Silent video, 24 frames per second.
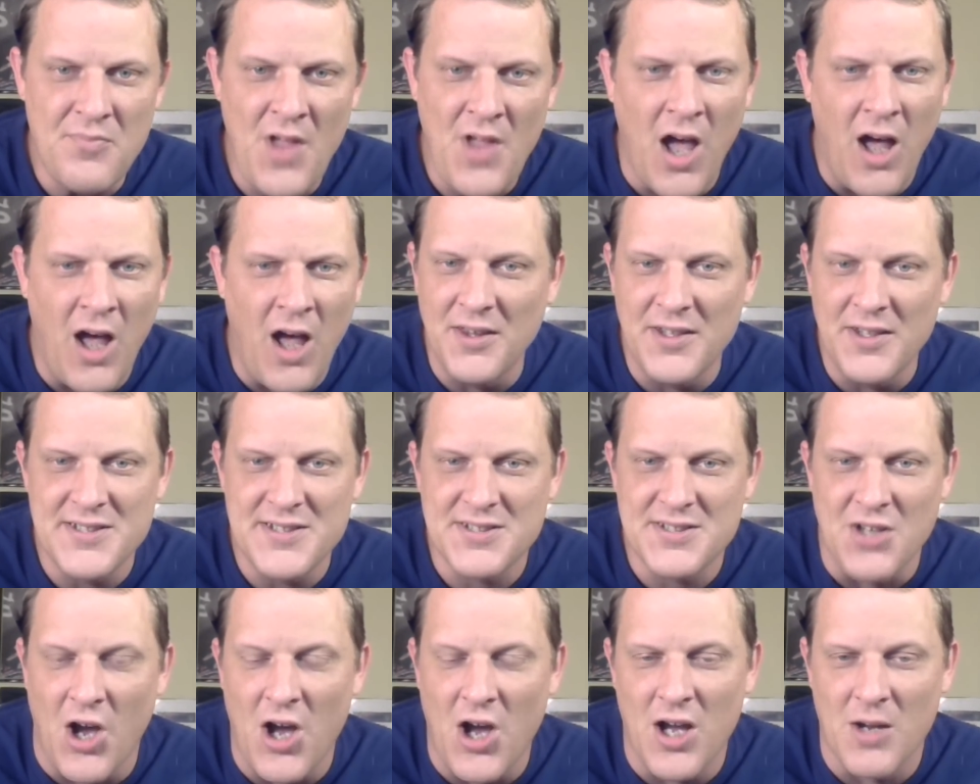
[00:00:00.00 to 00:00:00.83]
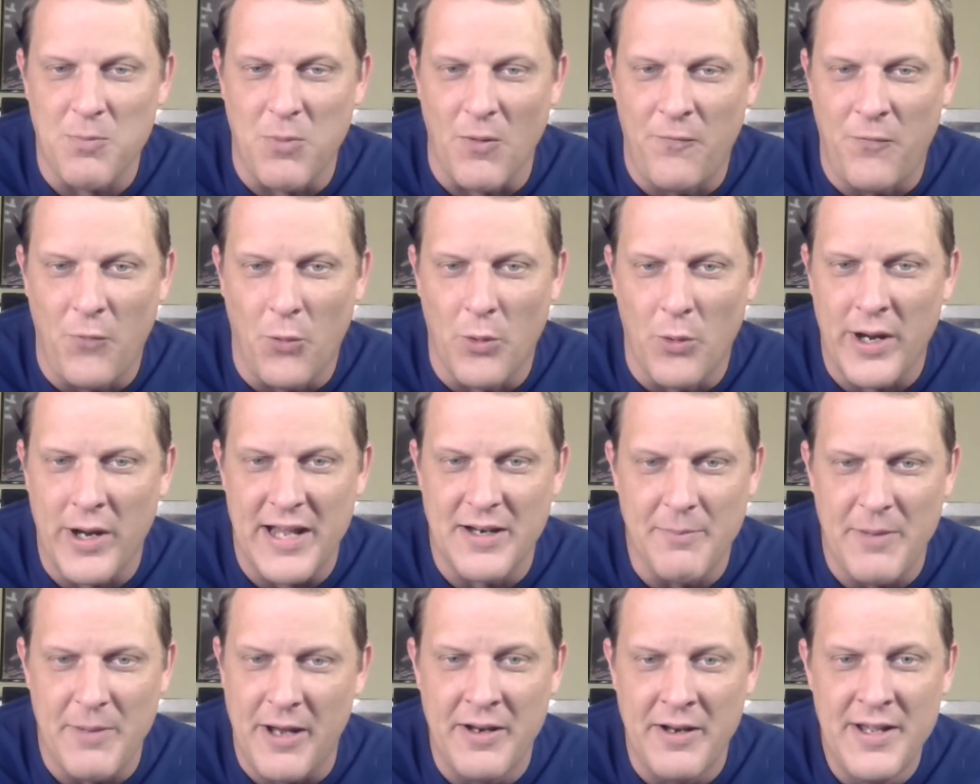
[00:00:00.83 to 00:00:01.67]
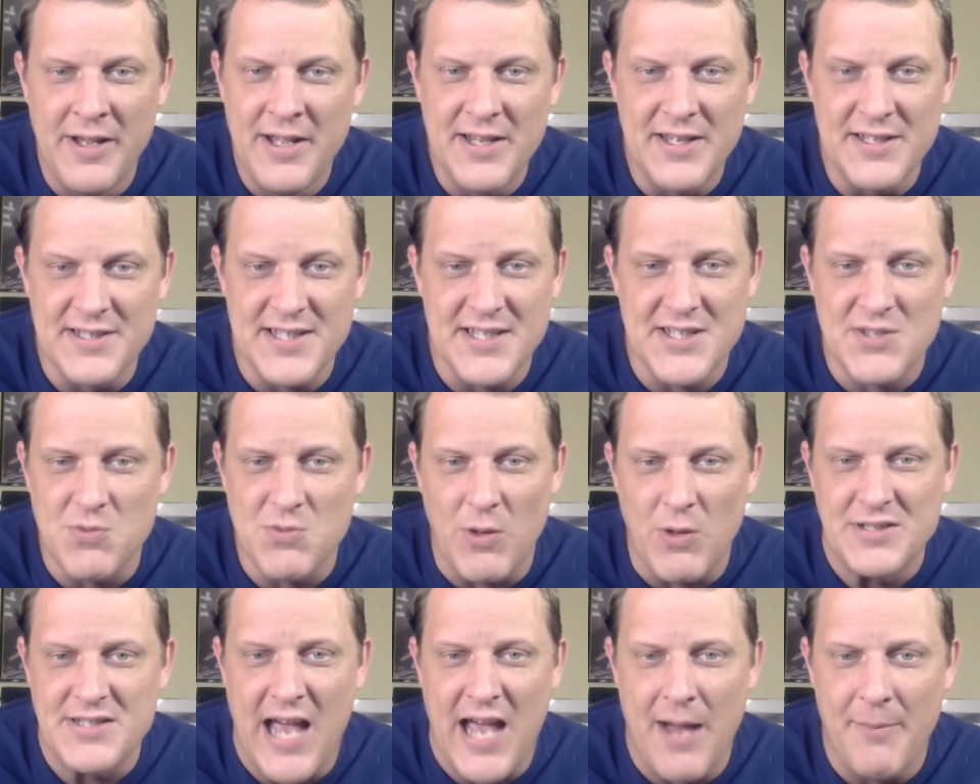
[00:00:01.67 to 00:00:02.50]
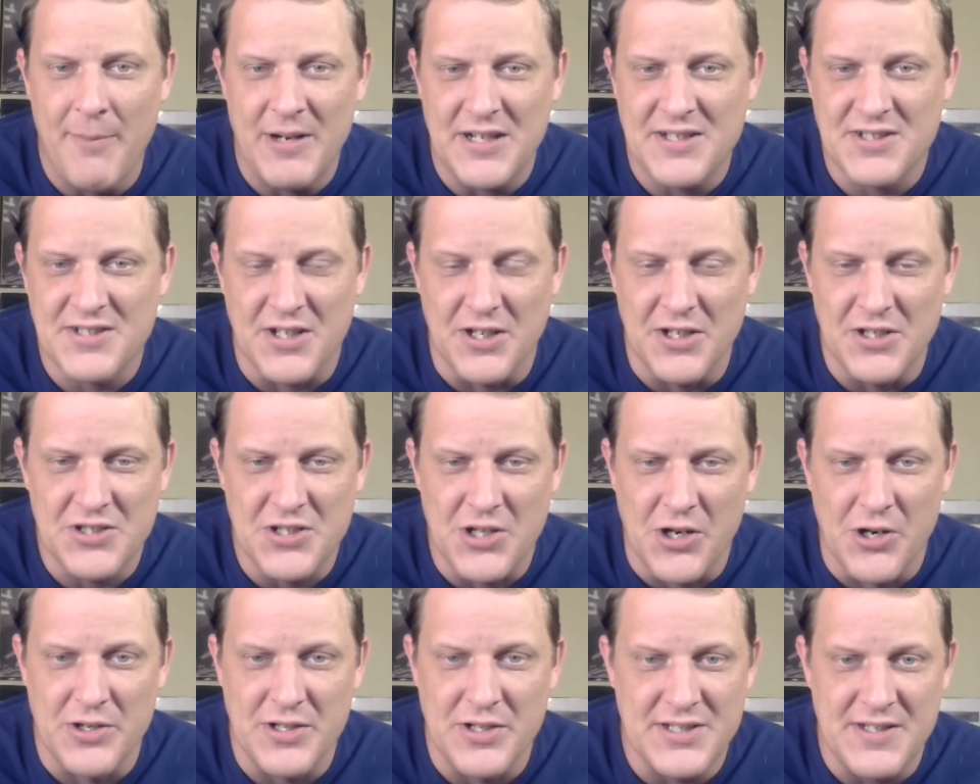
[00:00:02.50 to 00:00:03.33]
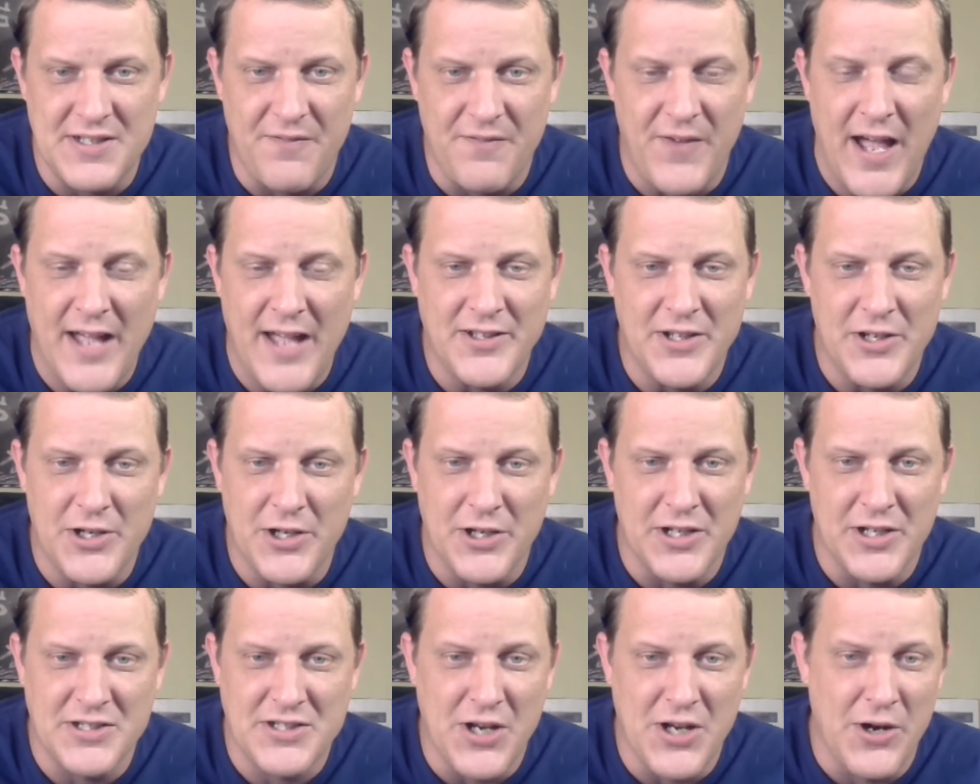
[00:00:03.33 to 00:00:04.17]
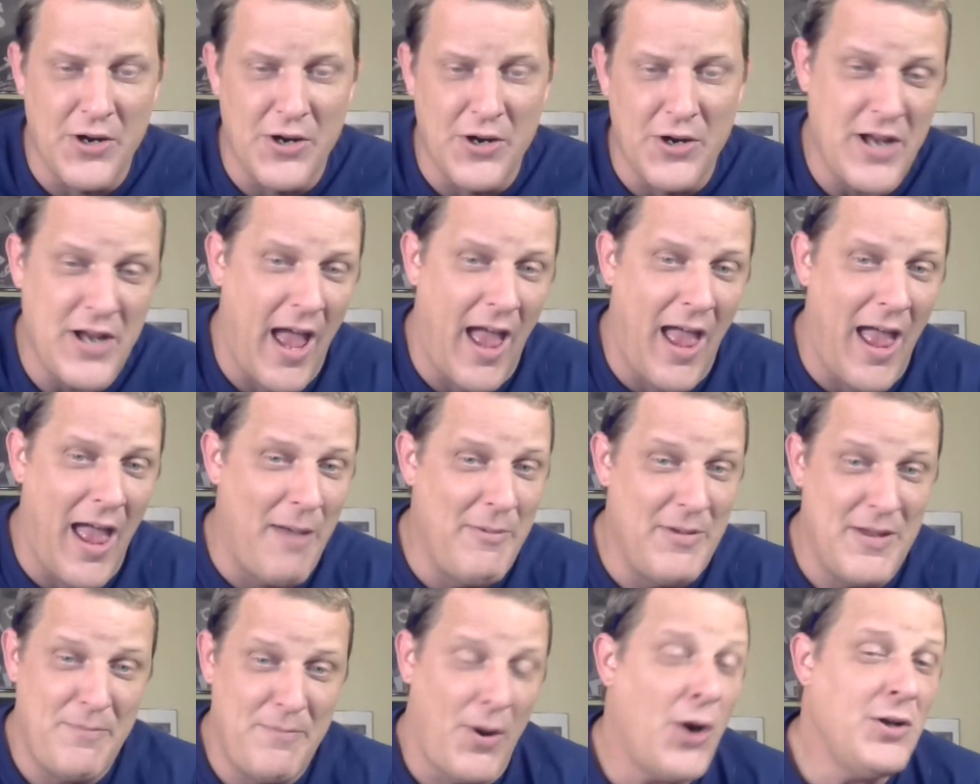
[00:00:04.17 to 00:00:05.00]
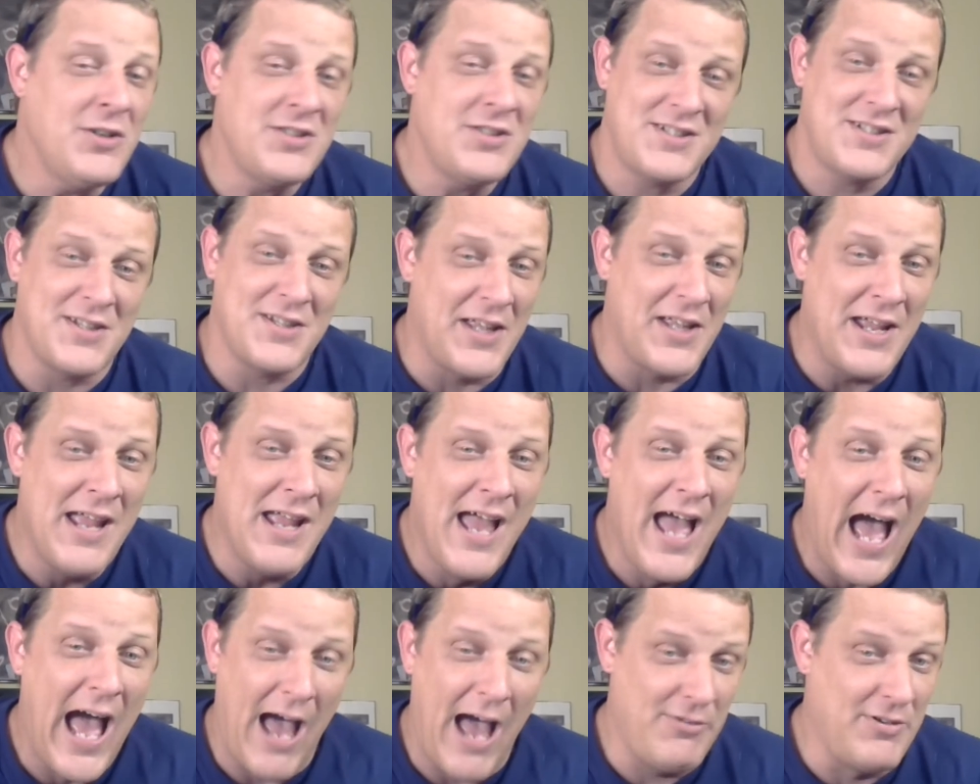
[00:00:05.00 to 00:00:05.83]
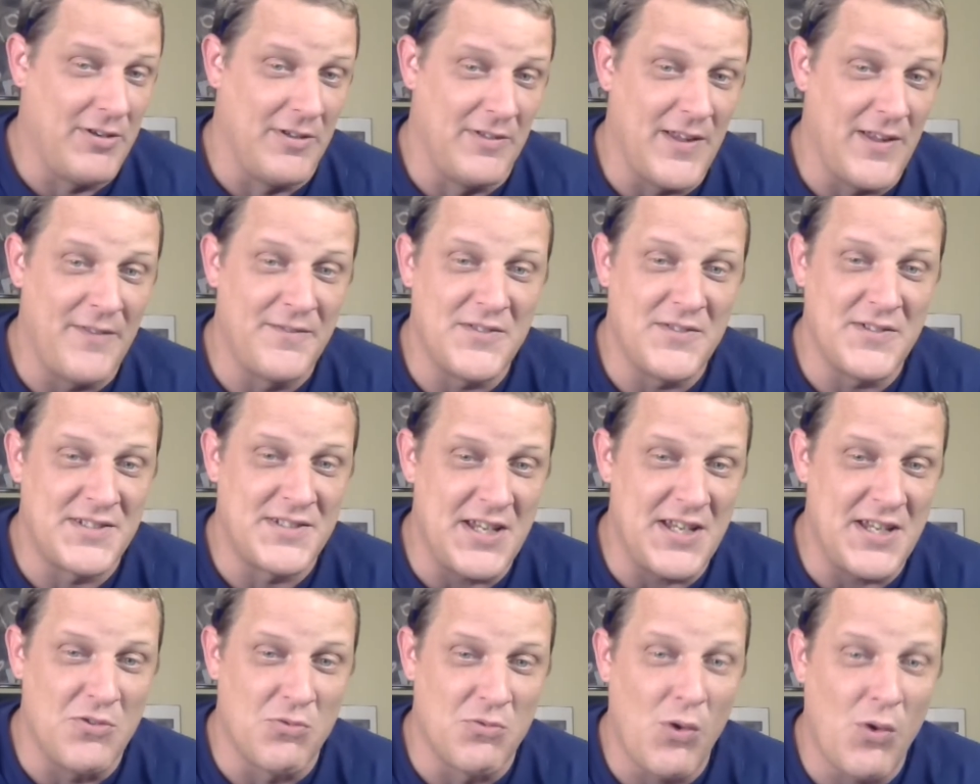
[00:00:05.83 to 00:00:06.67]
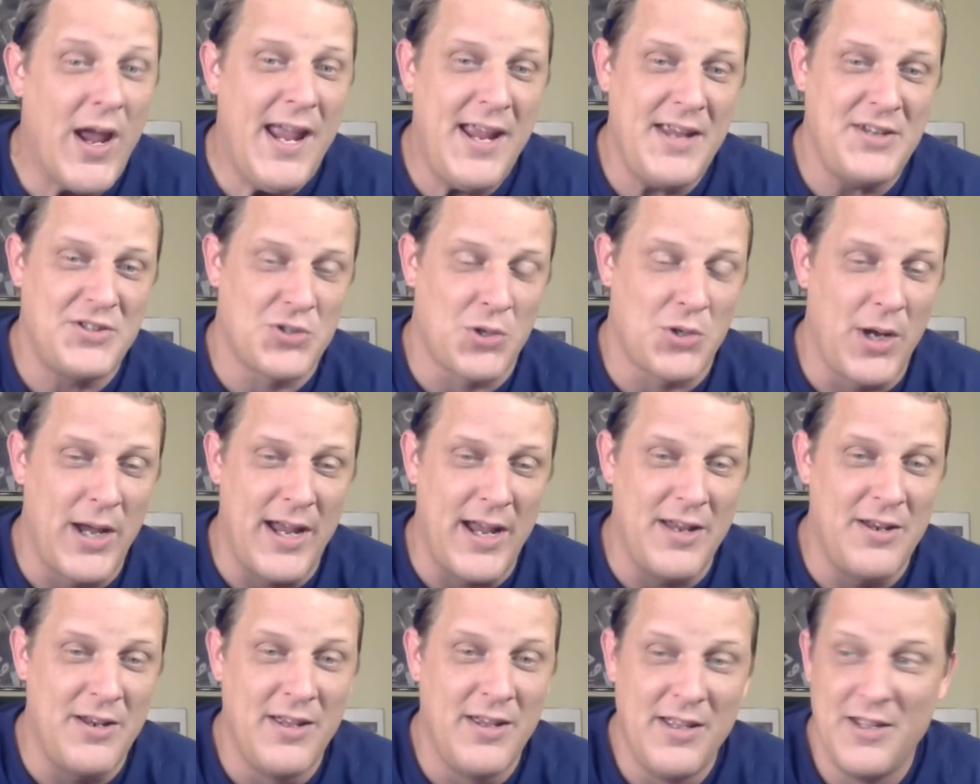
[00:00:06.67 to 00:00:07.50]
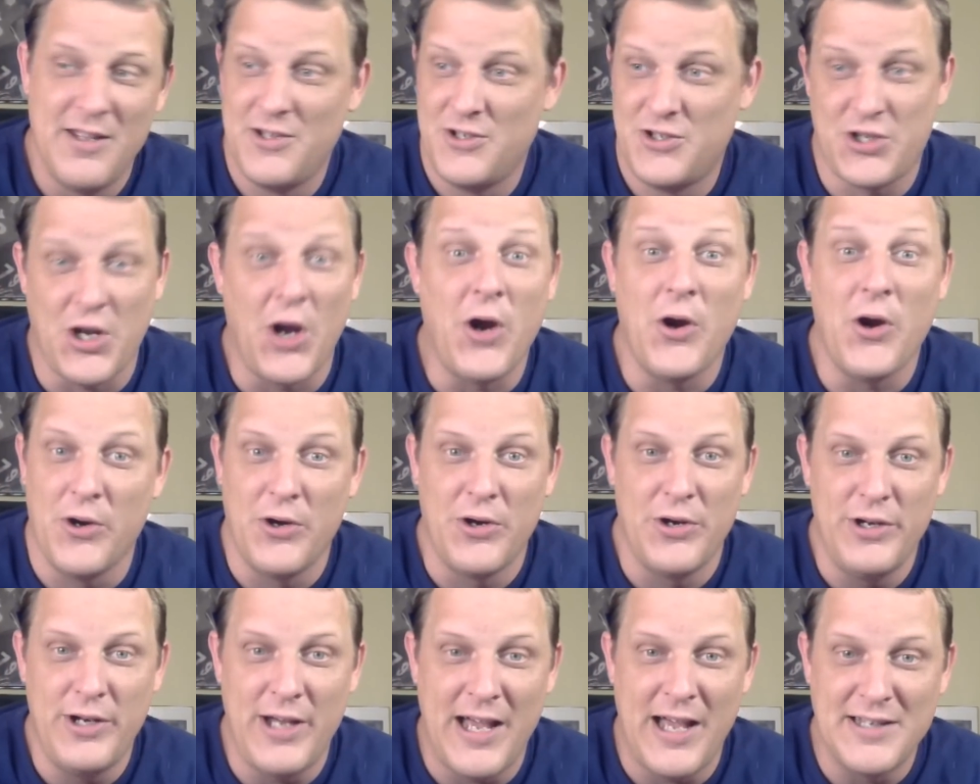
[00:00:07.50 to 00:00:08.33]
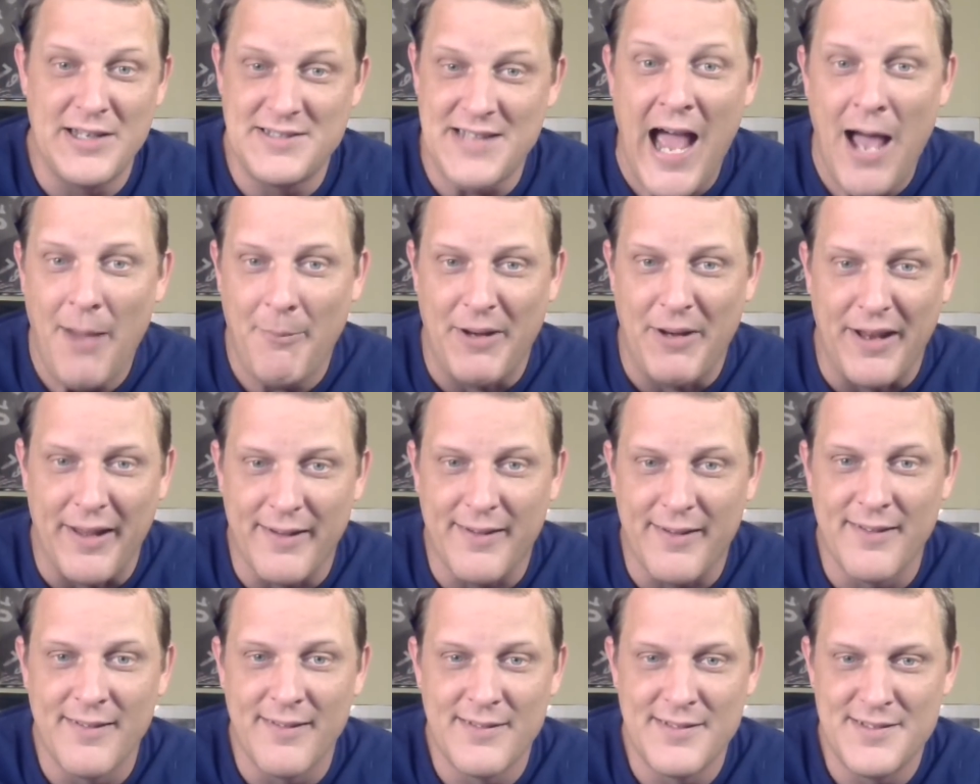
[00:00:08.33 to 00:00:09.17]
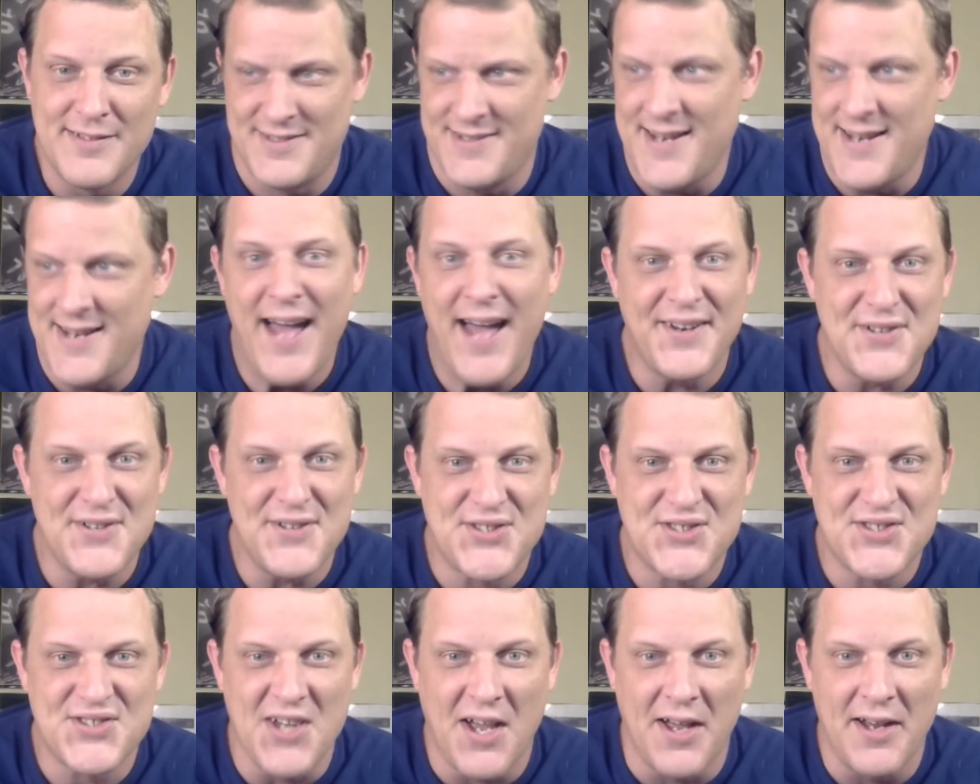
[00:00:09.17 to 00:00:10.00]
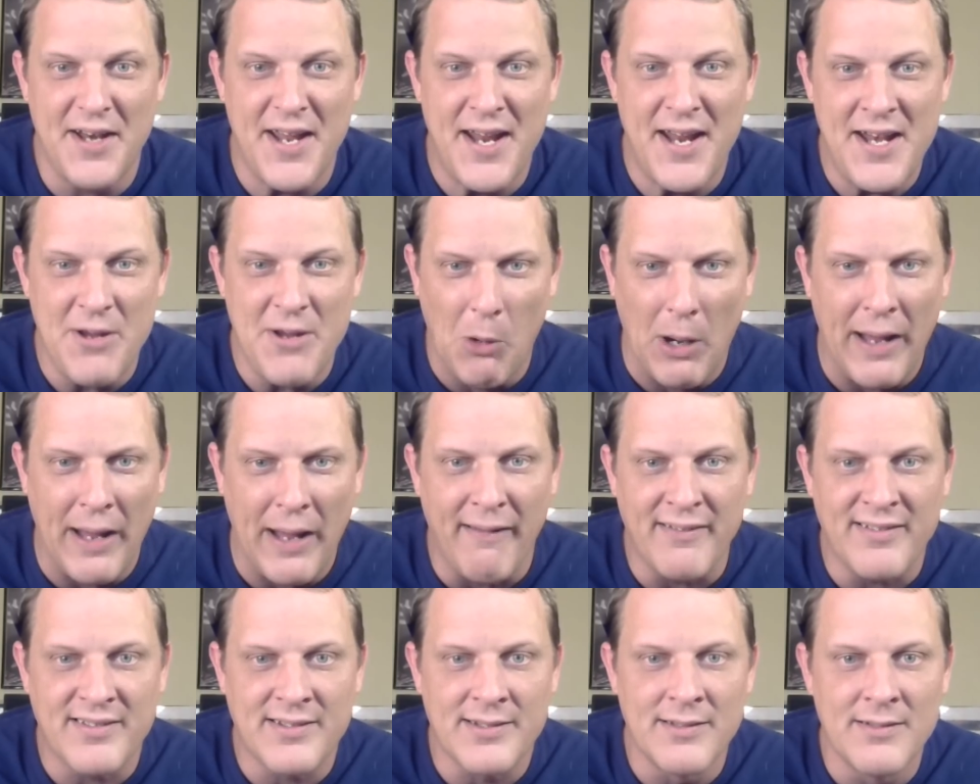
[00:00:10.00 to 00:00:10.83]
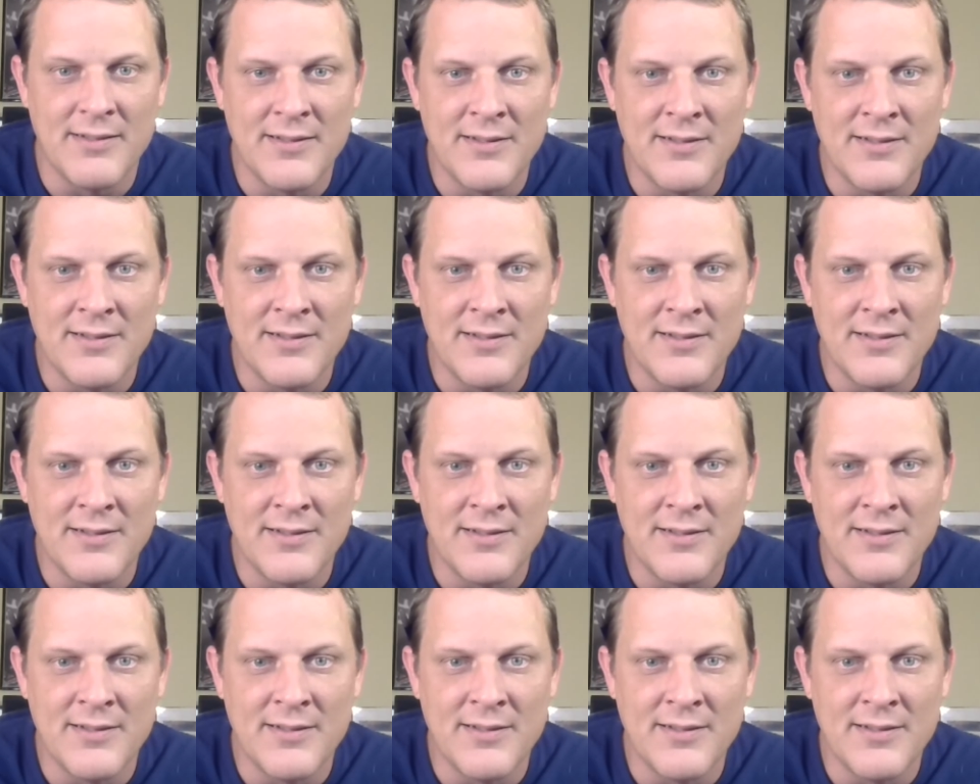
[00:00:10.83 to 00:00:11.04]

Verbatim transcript: All this talk beforehand about is this when Dominik's going to turn? Is he finally going to turn? Now, I mean, personally, I would have loved to have seen Rey tra- turn on Dominik. He's not his son, anyways.